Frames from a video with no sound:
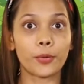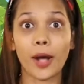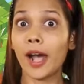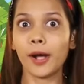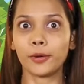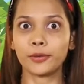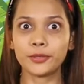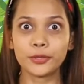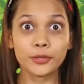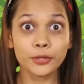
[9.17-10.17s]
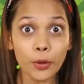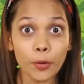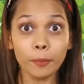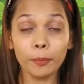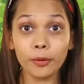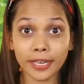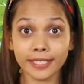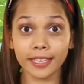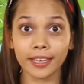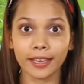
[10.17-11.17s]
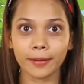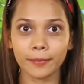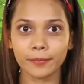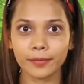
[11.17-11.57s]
Wow, so pretty!